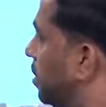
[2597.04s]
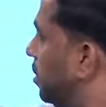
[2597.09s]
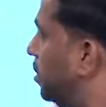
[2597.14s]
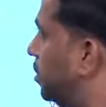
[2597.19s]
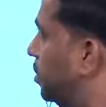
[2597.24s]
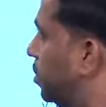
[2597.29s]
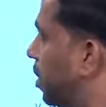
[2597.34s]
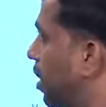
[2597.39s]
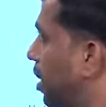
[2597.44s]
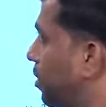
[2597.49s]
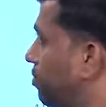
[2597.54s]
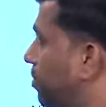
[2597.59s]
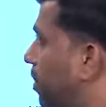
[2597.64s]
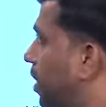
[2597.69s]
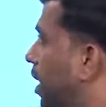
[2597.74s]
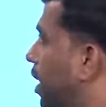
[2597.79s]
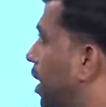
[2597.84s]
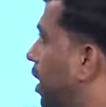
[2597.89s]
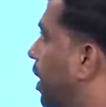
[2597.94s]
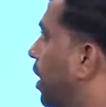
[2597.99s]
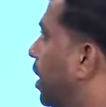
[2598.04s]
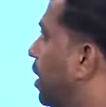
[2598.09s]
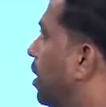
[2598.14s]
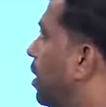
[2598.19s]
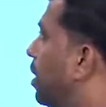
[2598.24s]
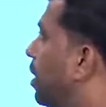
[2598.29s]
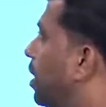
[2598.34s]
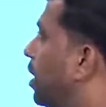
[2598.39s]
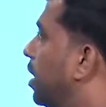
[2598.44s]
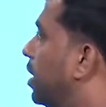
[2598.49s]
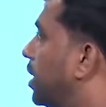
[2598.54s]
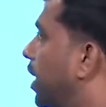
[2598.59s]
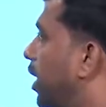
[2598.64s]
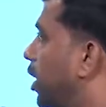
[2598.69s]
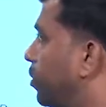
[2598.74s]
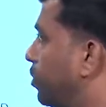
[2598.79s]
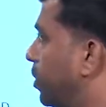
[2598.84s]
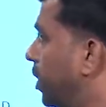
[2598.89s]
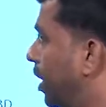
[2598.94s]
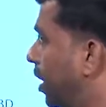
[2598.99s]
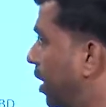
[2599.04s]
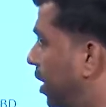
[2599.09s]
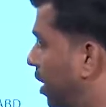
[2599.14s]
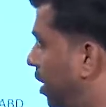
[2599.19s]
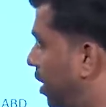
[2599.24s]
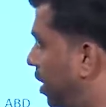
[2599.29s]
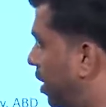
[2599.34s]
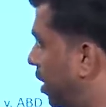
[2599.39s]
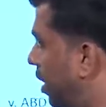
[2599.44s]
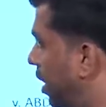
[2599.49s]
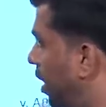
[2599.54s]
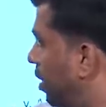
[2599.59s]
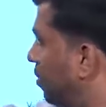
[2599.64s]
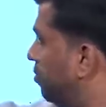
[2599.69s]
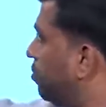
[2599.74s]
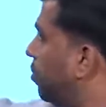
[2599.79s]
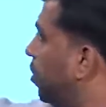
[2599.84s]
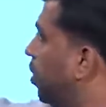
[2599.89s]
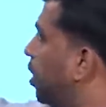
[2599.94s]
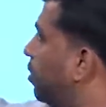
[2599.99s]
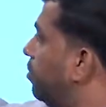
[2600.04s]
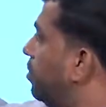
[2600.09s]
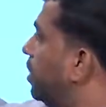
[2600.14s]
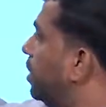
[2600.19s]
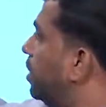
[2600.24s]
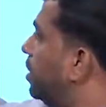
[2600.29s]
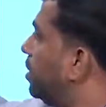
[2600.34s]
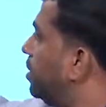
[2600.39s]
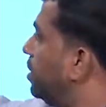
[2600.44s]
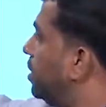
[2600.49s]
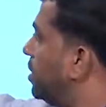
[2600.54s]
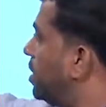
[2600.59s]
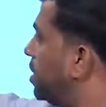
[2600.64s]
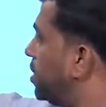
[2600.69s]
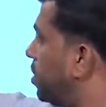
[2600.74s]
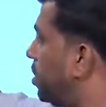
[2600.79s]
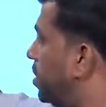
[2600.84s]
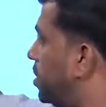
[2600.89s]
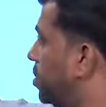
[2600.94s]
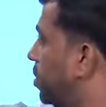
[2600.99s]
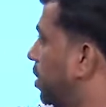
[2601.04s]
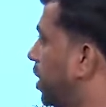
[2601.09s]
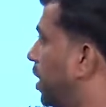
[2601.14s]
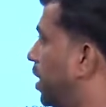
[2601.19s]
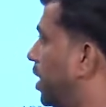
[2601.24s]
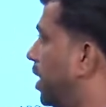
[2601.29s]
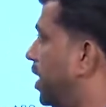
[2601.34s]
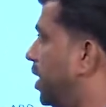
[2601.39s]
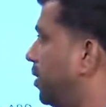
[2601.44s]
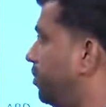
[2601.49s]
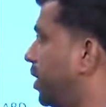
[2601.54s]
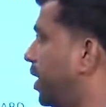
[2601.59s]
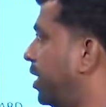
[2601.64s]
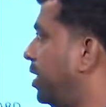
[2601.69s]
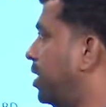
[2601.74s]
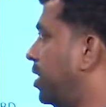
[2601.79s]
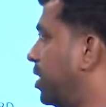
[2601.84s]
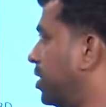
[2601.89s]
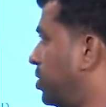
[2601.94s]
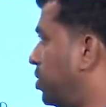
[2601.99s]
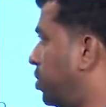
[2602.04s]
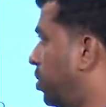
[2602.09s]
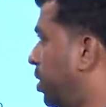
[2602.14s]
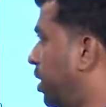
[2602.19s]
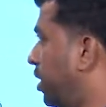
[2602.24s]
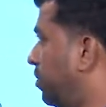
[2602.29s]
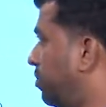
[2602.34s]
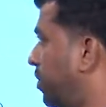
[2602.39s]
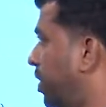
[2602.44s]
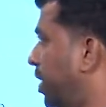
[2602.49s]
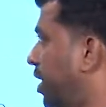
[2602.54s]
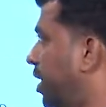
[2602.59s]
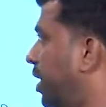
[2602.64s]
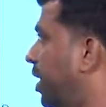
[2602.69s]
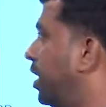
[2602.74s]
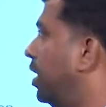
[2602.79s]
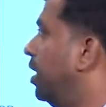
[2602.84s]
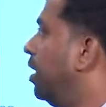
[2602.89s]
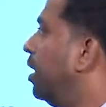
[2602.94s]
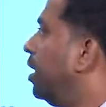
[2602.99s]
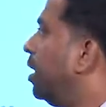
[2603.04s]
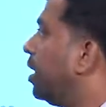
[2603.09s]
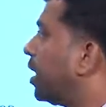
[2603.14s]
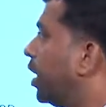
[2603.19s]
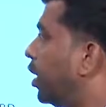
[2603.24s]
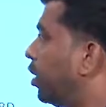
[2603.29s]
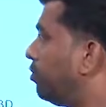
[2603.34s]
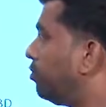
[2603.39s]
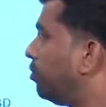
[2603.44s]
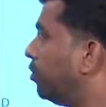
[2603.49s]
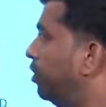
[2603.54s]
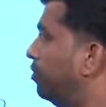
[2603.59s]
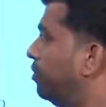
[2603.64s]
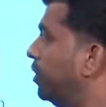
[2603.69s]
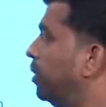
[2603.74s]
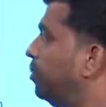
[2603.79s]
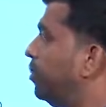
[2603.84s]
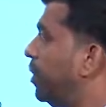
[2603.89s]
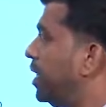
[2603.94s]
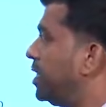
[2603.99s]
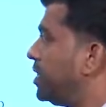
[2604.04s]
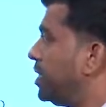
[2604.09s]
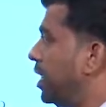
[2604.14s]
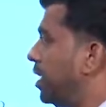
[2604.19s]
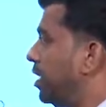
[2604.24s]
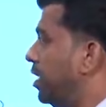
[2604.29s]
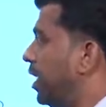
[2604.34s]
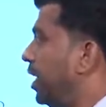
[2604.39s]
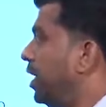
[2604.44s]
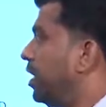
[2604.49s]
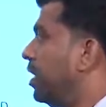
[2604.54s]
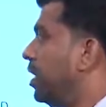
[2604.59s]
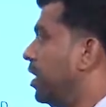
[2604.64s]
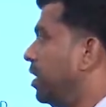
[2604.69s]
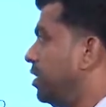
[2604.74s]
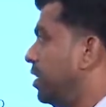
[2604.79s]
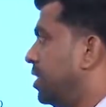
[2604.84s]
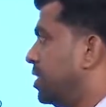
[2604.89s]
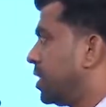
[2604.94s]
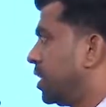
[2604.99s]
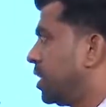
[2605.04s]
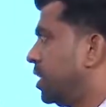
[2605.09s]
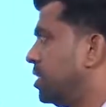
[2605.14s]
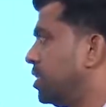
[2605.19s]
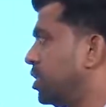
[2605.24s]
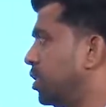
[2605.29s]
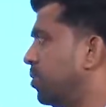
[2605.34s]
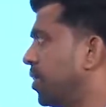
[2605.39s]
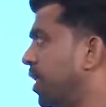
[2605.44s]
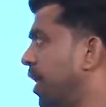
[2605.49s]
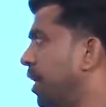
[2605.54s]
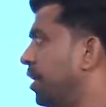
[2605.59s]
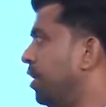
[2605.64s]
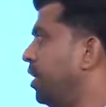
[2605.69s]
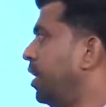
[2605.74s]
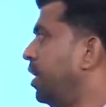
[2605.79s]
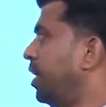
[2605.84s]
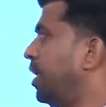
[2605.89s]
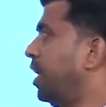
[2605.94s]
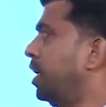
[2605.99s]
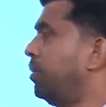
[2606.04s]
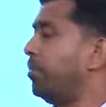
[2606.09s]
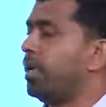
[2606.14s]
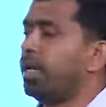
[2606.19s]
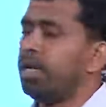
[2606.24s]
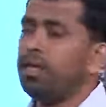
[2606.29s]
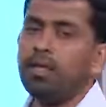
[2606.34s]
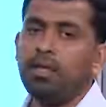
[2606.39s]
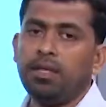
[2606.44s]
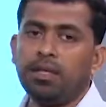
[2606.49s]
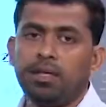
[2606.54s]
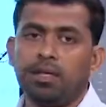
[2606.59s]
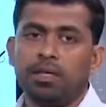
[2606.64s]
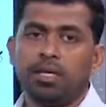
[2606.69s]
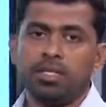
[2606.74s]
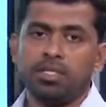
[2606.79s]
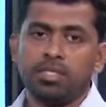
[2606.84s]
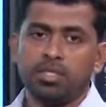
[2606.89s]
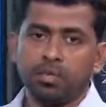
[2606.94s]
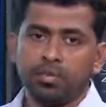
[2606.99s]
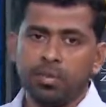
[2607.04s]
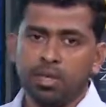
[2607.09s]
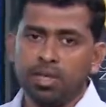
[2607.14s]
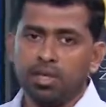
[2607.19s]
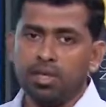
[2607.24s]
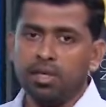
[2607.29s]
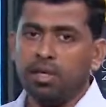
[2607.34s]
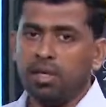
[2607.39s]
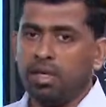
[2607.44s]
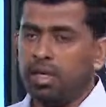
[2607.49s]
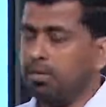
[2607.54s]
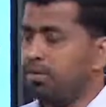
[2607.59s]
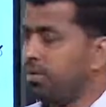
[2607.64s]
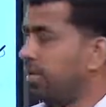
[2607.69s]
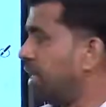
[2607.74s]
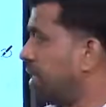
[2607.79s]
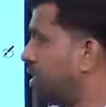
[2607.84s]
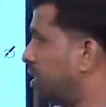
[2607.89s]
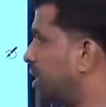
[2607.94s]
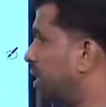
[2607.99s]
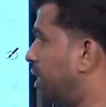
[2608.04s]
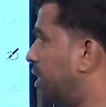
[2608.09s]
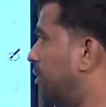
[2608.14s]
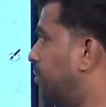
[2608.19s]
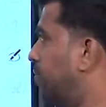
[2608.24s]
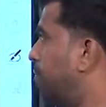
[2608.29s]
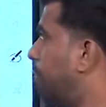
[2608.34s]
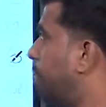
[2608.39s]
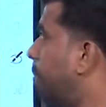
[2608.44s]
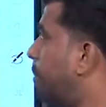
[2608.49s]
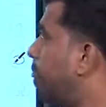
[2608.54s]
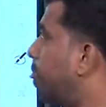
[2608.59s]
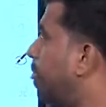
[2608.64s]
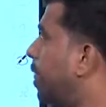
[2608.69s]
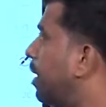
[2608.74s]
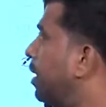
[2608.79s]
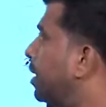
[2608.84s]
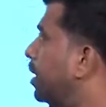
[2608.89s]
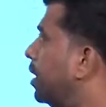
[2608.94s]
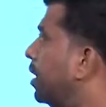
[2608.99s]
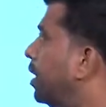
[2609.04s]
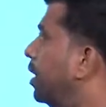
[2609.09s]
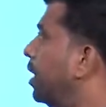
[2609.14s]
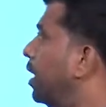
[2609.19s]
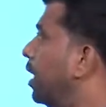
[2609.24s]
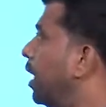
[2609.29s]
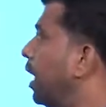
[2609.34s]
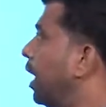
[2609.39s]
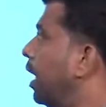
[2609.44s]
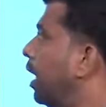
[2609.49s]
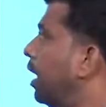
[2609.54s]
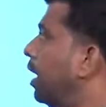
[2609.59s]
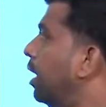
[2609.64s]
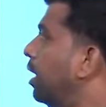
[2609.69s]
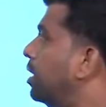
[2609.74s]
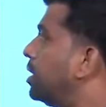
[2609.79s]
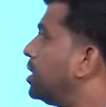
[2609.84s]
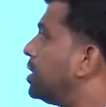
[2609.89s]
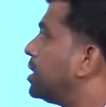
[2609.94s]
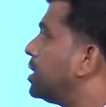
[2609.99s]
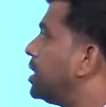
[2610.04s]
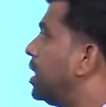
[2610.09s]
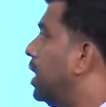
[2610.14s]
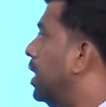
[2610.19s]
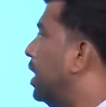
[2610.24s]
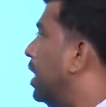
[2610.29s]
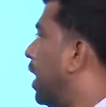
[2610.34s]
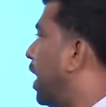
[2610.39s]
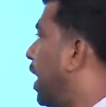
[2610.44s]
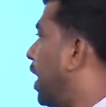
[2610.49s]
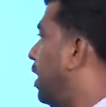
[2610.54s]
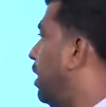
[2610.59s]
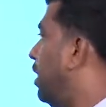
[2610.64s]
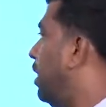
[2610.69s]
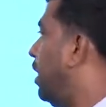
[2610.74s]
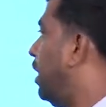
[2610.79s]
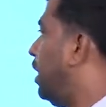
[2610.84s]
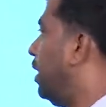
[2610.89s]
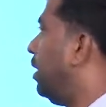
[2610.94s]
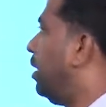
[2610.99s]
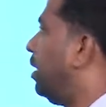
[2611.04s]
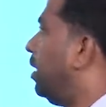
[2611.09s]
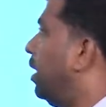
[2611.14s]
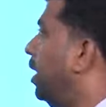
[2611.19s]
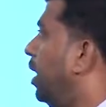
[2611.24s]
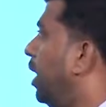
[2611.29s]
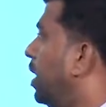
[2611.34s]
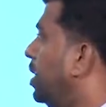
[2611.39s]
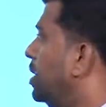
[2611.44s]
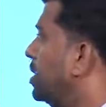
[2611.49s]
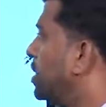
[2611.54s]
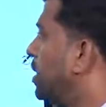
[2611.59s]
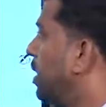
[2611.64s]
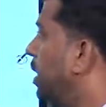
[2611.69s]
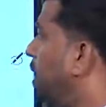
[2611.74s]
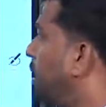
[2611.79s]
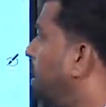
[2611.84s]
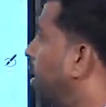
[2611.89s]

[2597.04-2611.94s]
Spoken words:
John F. Kennedy. Right to be informed, this is also declared by John F. Kennedy. Right to fulfill basic need, this is a consumer right declared by the Consumer International. A, C and D. A, C